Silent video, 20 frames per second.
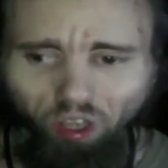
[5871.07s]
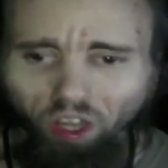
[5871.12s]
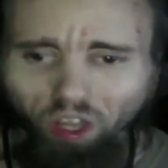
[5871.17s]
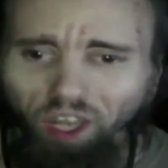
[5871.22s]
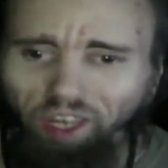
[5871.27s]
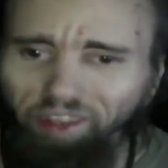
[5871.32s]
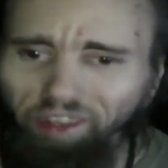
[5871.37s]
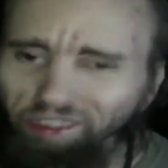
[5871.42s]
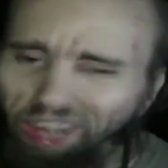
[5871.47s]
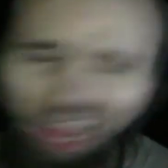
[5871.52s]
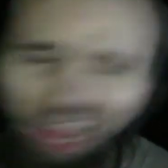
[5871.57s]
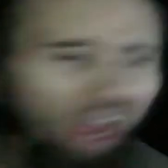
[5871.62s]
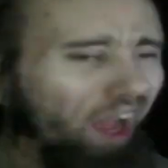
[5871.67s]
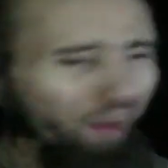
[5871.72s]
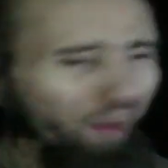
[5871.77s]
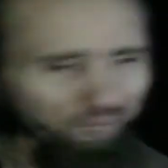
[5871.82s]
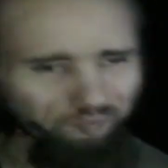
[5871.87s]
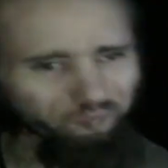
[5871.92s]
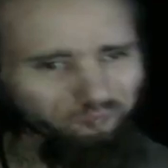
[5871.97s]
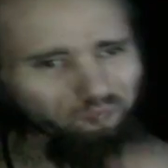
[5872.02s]
Cause I
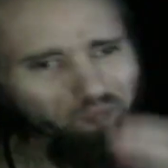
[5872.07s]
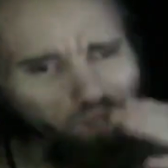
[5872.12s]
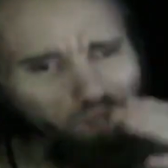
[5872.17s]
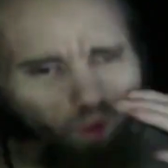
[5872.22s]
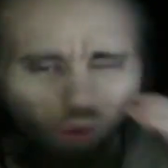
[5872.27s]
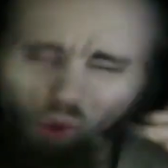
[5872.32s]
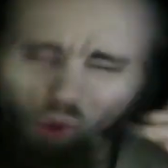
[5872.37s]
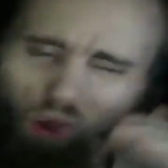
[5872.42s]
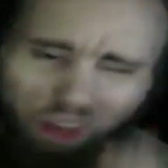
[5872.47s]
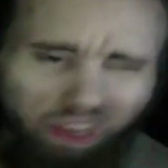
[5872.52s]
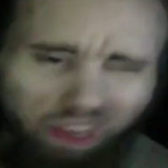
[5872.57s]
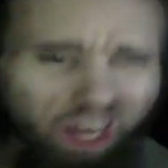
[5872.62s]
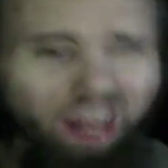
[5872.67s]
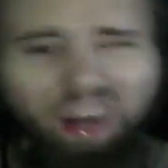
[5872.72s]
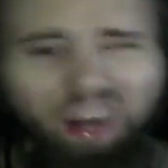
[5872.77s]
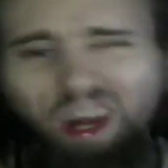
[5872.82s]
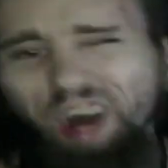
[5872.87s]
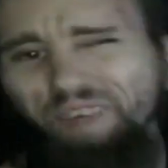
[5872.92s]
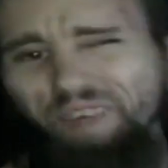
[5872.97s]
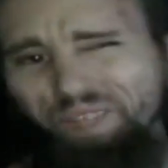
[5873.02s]
have more than
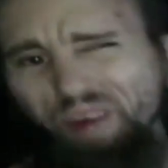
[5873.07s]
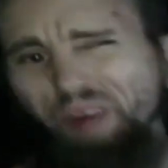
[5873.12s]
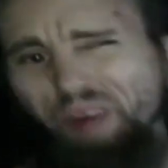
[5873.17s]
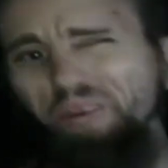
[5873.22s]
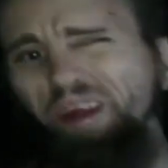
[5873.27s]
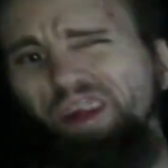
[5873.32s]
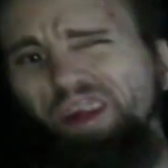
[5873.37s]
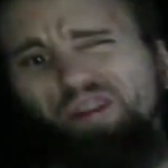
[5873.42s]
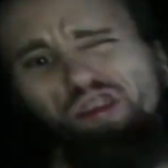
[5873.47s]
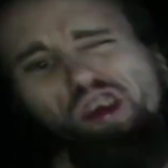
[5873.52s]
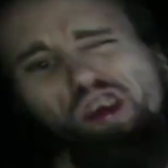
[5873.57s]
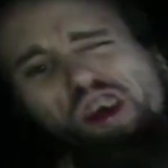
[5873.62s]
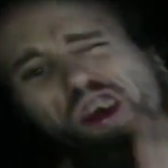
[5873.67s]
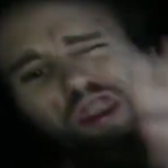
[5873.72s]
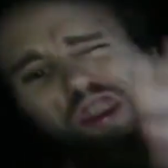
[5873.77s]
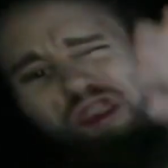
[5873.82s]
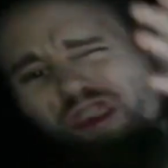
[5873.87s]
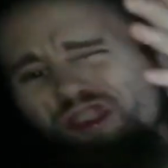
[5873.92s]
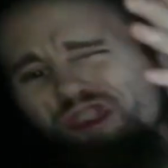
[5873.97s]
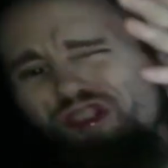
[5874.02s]
enough evidence
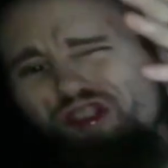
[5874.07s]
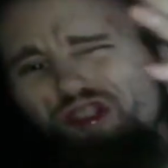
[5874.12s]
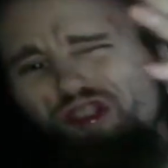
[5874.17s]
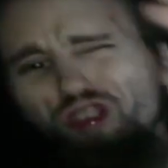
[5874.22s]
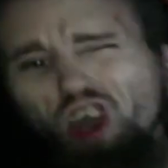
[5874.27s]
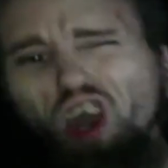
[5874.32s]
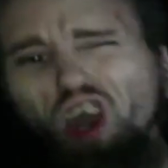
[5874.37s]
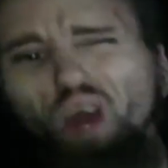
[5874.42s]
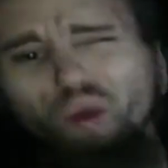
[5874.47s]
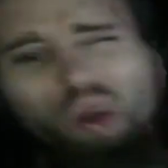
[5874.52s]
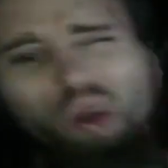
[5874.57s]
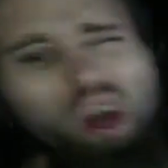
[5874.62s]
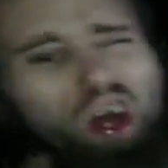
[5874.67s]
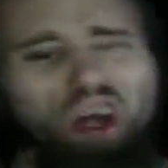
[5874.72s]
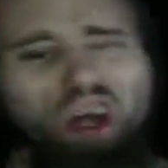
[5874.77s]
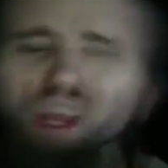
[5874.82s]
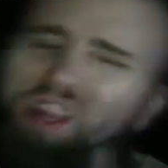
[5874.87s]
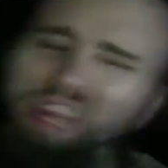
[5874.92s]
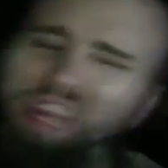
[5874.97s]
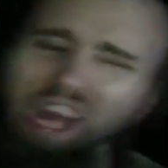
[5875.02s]
to show
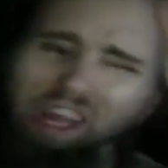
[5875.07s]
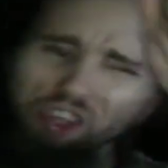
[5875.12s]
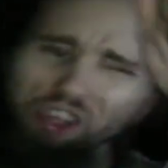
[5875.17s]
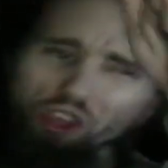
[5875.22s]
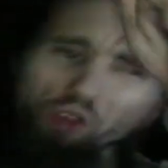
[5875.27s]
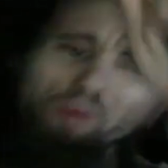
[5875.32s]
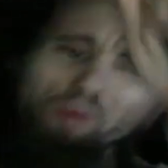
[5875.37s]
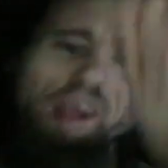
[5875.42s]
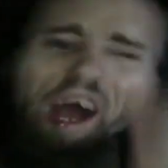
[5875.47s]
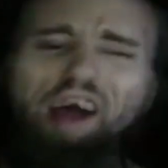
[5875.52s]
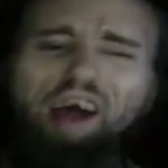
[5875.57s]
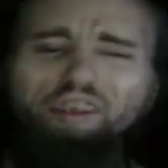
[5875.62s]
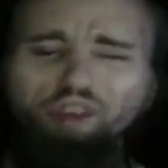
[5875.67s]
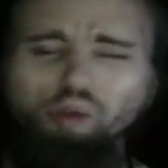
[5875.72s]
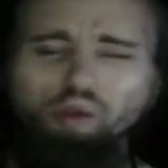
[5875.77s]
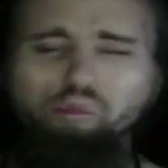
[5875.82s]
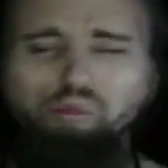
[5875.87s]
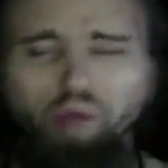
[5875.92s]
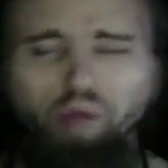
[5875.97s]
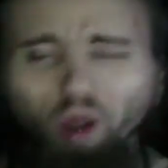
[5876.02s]
that you guys
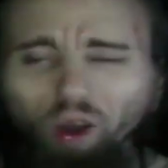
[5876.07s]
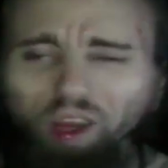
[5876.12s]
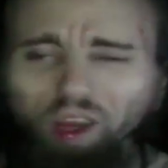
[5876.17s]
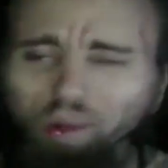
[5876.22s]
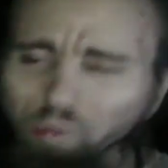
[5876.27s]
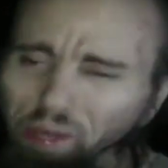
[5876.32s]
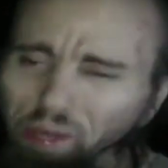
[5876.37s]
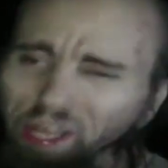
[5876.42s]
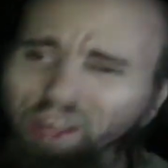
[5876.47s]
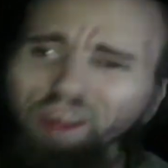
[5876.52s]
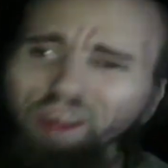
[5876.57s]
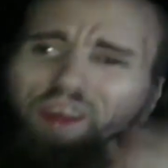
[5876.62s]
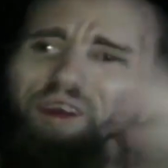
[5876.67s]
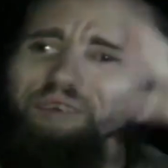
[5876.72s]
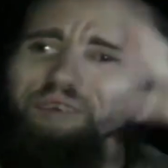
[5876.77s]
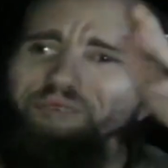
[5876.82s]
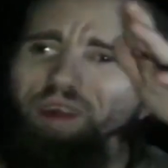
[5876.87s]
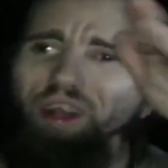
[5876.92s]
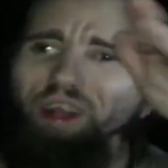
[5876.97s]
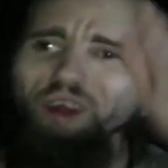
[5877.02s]
have bullied me
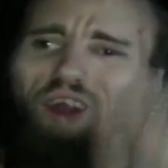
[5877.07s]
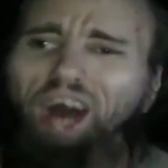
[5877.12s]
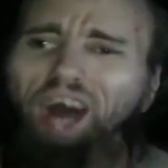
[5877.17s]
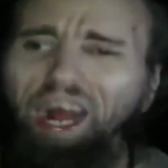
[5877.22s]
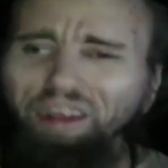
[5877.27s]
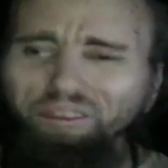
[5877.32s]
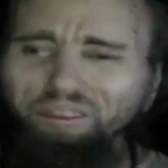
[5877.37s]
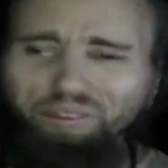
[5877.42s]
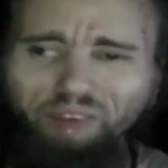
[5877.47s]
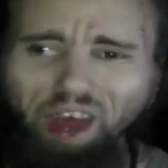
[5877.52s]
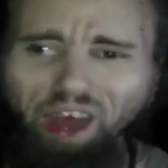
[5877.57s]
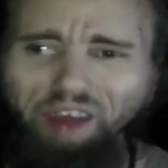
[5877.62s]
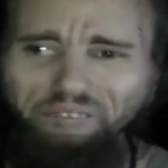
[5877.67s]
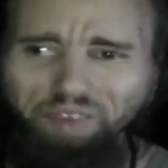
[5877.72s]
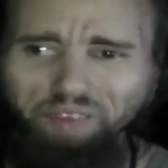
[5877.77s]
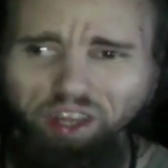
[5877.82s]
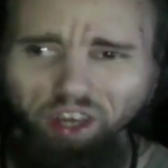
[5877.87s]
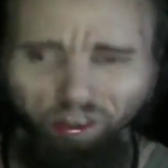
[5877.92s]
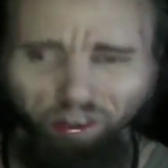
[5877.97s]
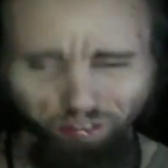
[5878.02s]
for the last 5
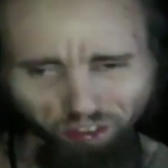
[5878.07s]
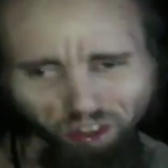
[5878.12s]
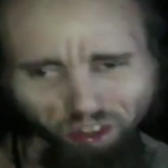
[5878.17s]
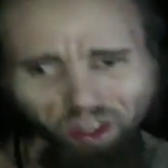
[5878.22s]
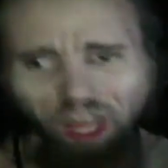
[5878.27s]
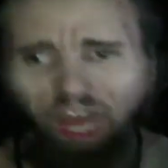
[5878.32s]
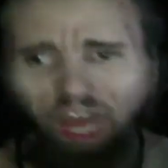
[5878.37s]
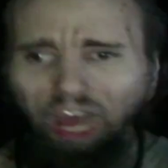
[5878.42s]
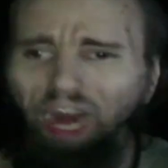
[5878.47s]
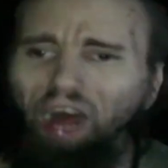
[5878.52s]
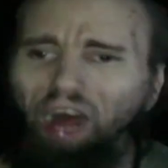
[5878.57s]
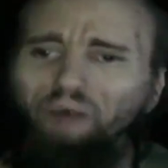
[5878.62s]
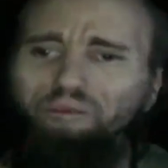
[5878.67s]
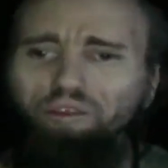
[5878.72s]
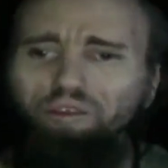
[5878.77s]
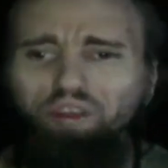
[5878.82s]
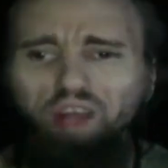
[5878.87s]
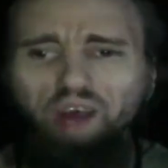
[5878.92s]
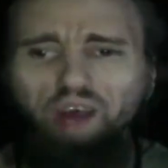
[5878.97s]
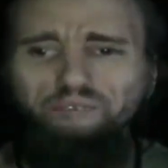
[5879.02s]
years. And I'm
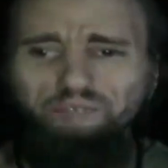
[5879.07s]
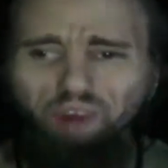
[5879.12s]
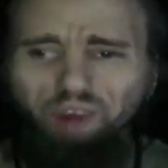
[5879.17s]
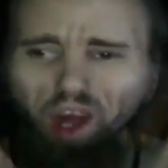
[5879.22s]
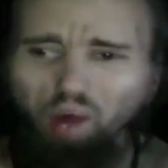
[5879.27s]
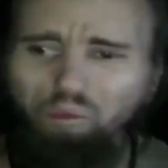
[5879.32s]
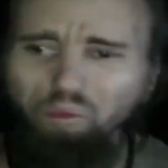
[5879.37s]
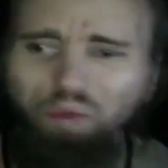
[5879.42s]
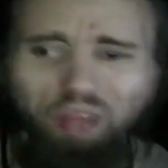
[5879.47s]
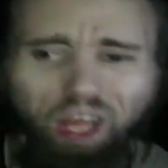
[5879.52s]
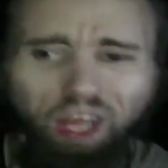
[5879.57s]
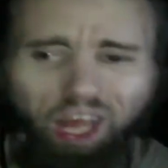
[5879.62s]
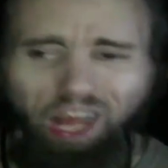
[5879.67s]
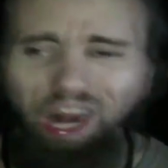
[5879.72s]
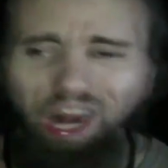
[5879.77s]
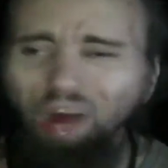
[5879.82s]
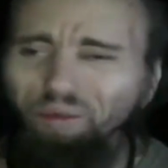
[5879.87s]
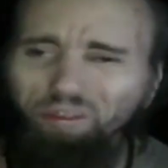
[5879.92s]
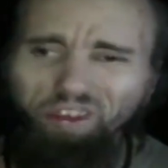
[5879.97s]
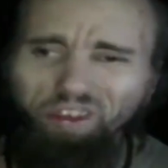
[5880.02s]
stepping up and
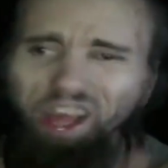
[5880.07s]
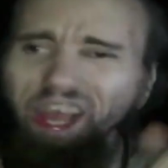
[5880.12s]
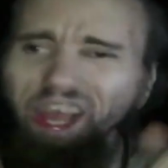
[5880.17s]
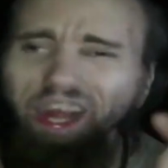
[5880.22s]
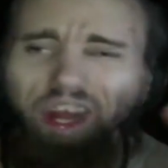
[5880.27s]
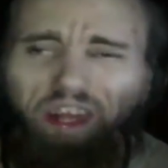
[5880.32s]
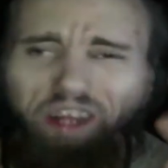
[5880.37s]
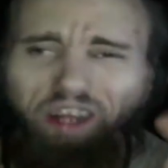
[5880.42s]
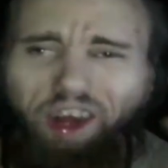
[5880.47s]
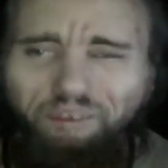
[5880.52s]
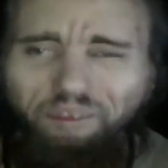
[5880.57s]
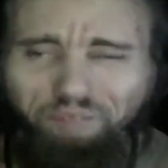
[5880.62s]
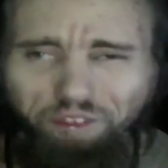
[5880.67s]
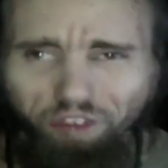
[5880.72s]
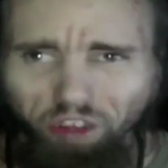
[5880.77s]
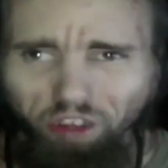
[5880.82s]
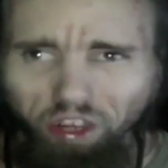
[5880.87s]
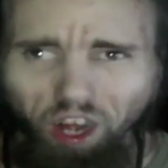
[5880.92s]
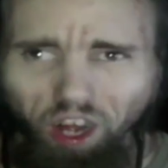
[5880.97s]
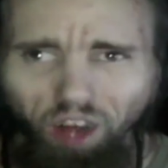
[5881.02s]
I'm saying enough is
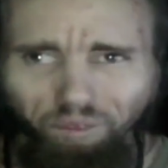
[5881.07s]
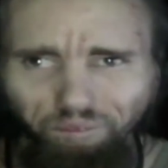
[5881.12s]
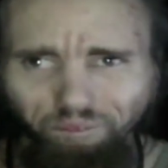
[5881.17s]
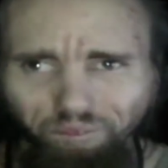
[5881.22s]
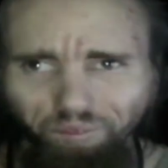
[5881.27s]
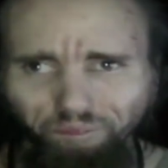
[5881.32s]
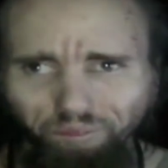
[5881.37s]
enough.